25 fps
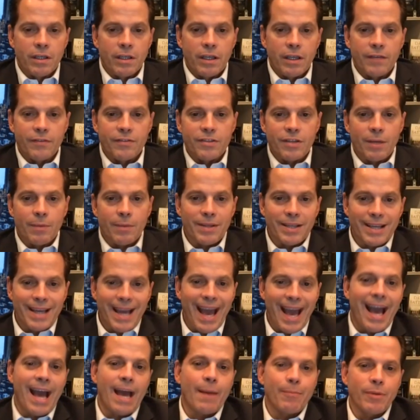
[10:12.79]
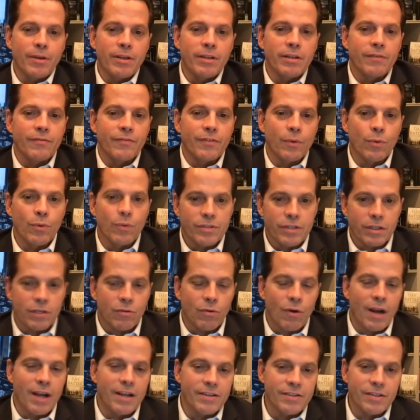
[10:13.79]
if something happened, if there was a
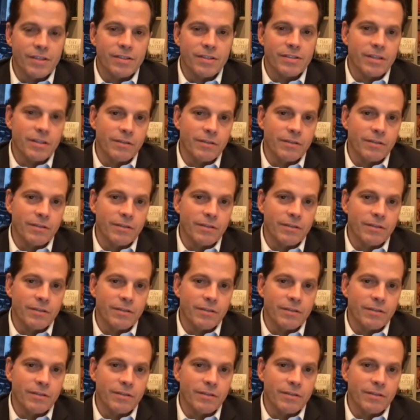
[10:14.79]
crisis,